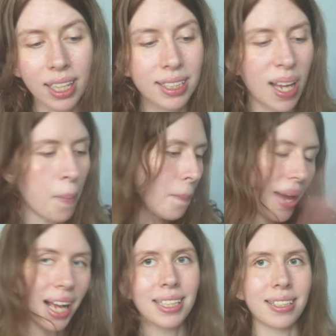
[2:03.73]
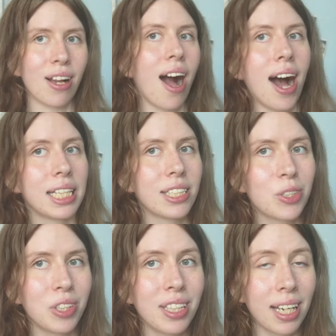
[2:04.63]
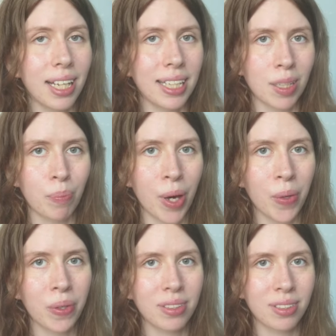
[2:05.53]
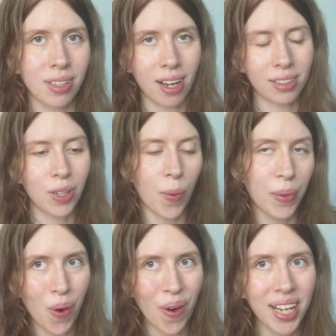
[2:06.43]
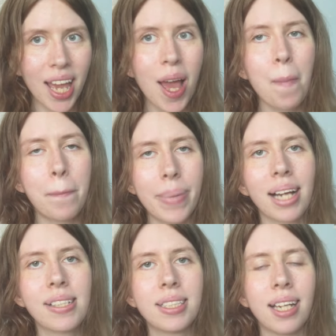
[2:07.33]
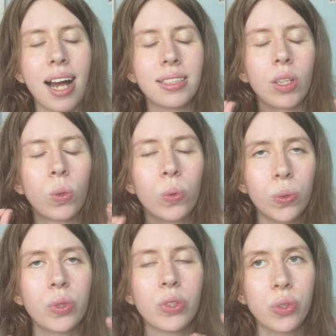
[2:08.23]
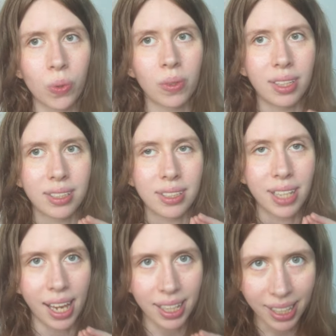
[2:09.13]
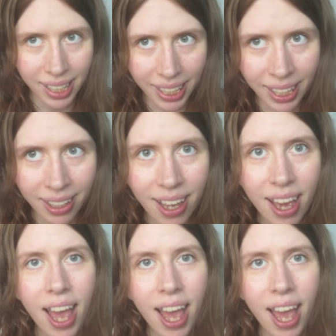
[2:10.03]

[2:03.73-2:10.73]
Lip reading: this amazing artistry that Isabeau's got going on, but she has a good solid technique.